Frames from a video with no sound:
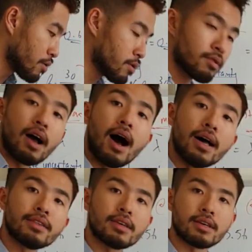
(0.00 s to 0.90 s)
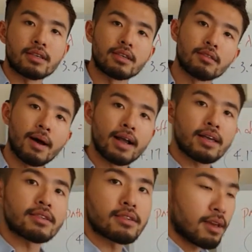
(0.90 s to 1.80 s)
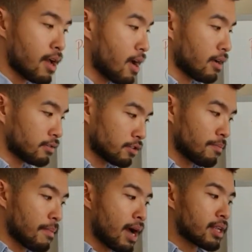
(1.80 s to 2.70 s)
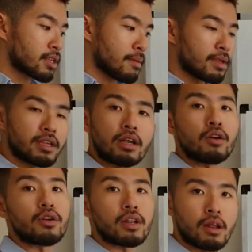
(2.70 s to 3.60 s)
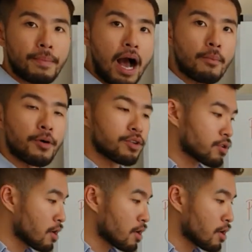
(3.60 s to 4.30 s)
The answer is in the marking scheme is included in the PowerPoint.